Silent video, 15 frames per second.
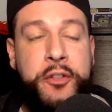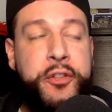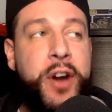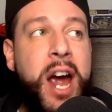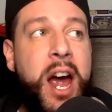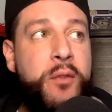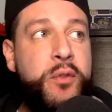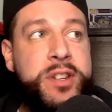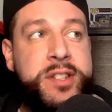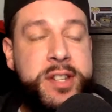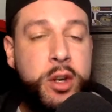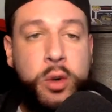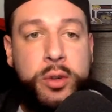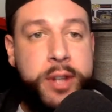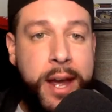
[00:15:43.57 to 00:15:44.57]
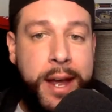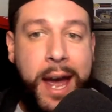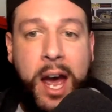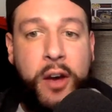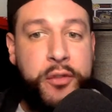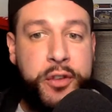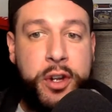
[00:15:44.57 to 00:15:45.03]
for every single day
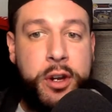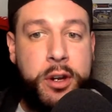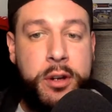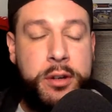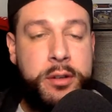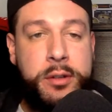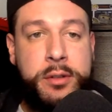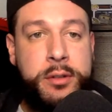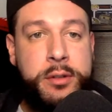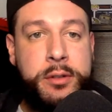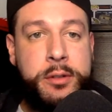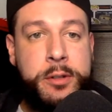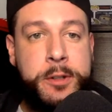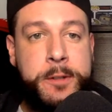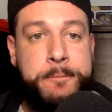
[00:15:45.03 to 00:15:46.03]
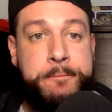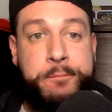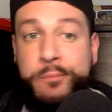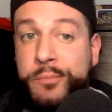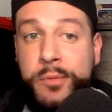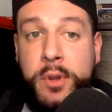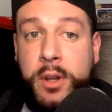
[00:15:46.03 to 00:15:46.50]
after.
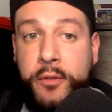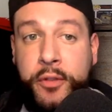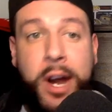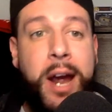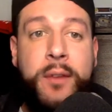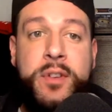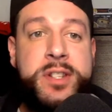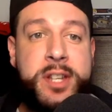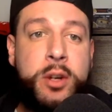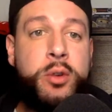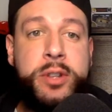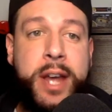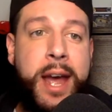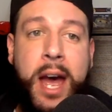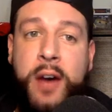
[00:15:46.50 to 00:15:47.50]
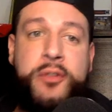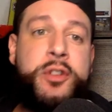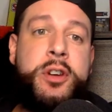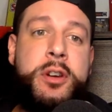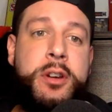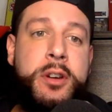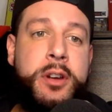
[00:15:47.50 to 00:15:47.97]
For every single day
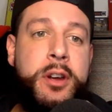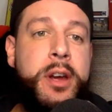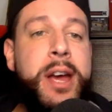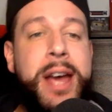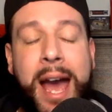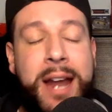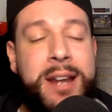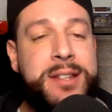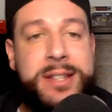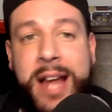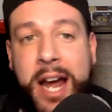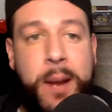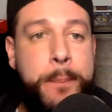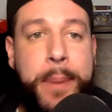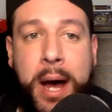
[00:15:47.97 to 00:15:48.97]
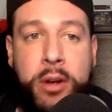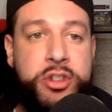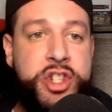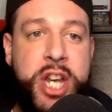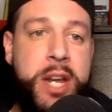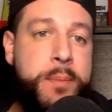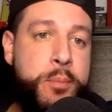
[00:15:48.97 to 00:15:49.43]
after. And it's not
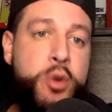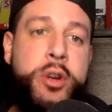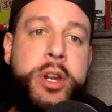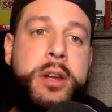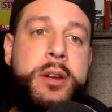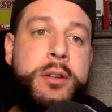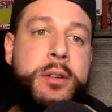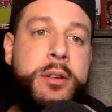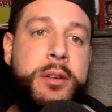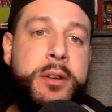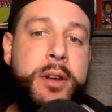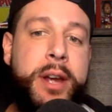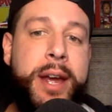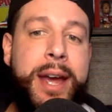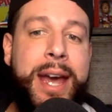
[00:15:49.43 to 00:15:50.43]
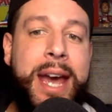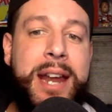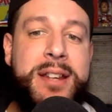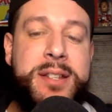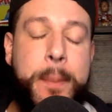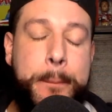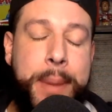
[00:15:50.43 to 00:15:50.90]
about Jake Moody.
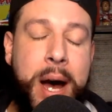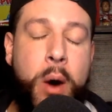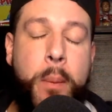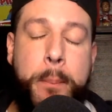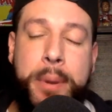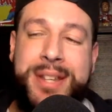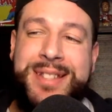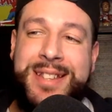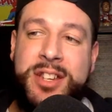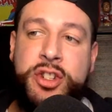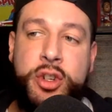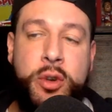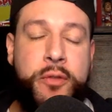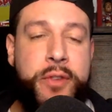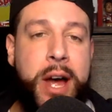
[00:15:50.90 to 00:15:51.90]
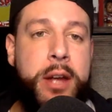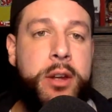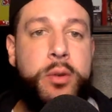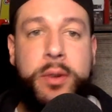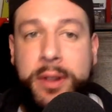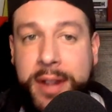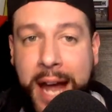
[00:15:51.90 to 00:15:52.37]
It is about positional
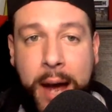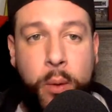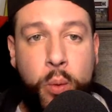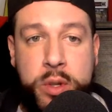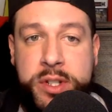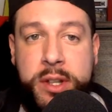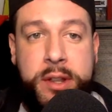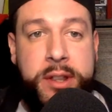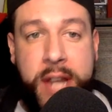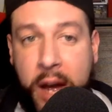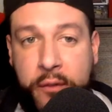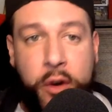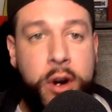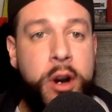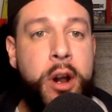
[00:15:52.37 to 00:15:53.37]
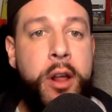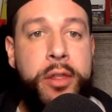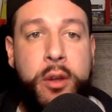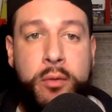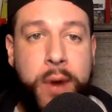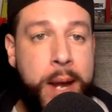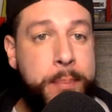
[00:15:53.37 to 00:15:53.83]
value. That was never
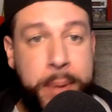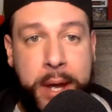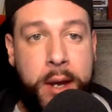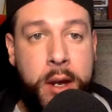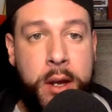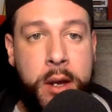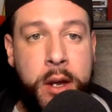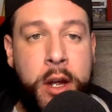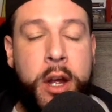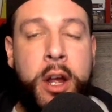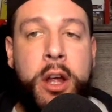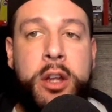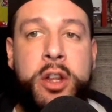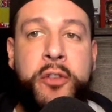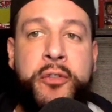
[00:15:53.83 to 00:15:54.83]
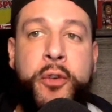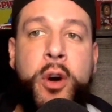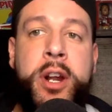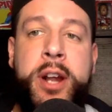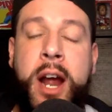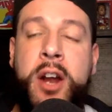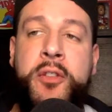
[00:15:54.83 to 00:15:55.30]
the right pick. The
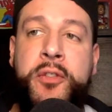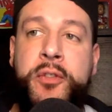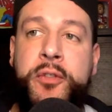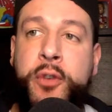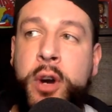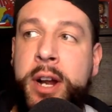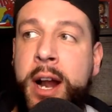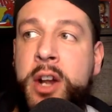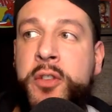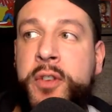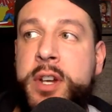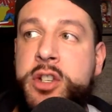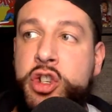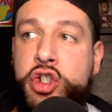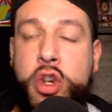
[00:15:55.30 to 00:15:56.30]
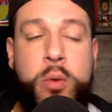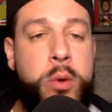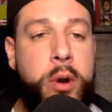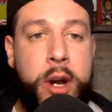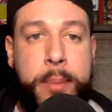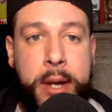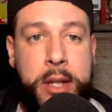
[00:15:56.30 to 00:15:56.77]
49ers fans are so
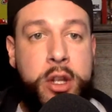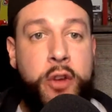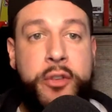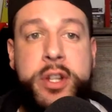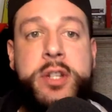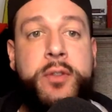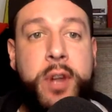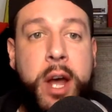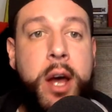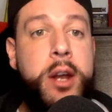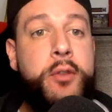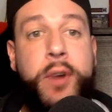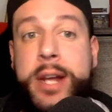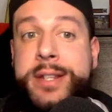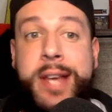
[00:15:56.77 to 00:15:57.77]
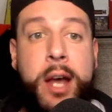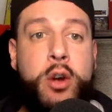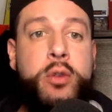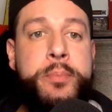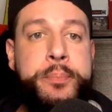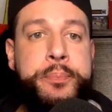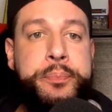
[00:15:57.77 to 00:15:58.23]
worried about the offensive line and right
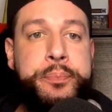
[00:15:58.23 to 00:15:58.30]
tackle,